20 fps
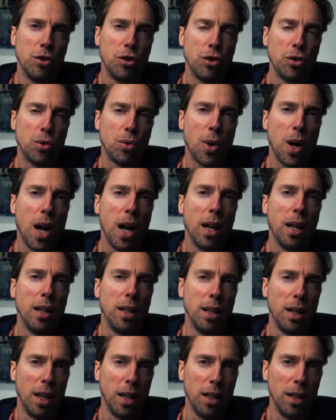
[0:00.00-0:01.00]

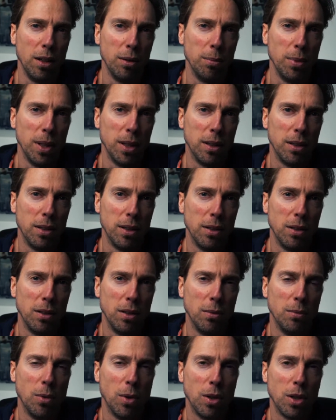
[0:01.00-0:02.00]
try a little bit
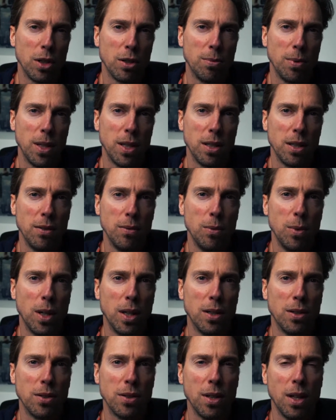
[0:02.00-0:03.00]
the more expensive
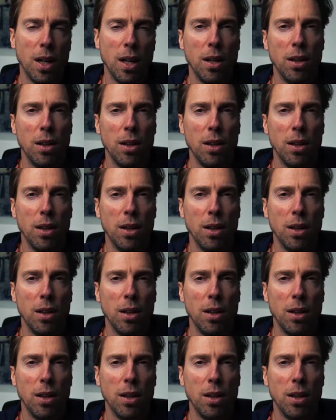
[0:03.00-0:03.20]
ones,